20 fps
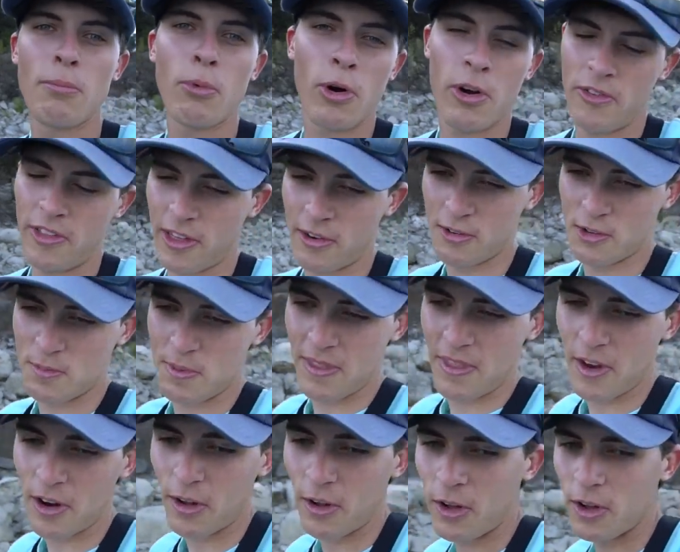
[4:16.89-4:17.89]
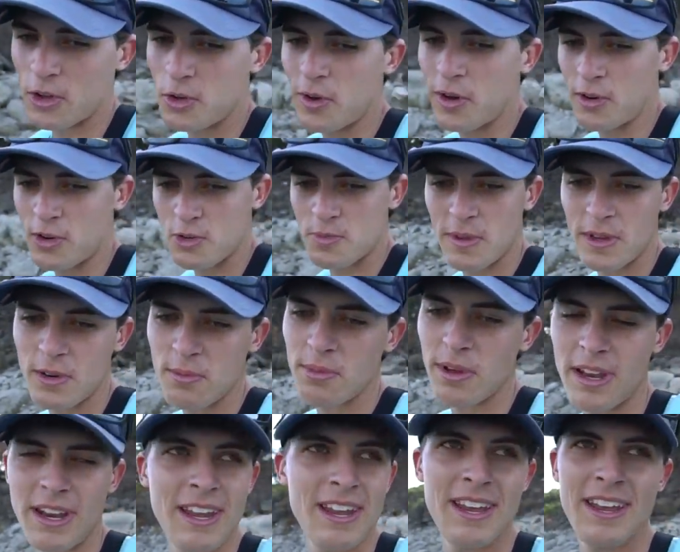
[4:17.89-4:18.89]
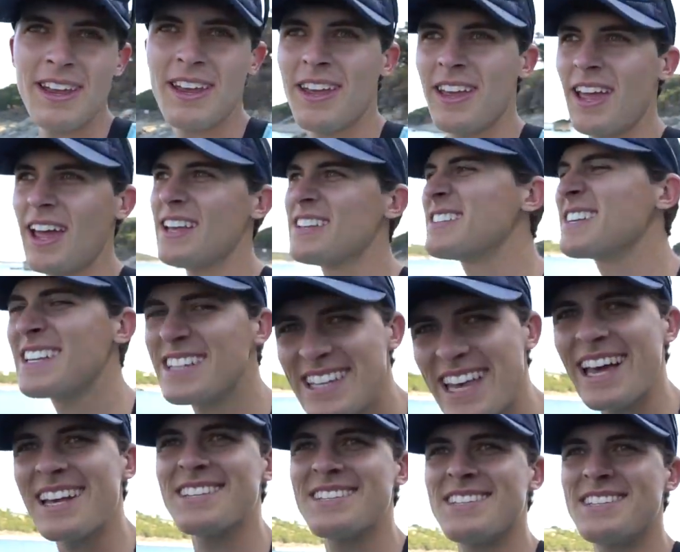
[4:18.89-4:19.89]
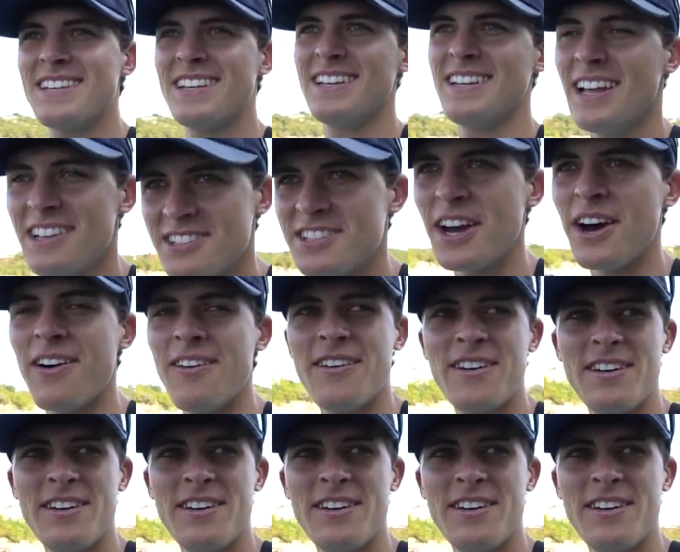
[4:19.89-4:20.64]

more on the underspin, then I'll do underspin. But success. Let's go.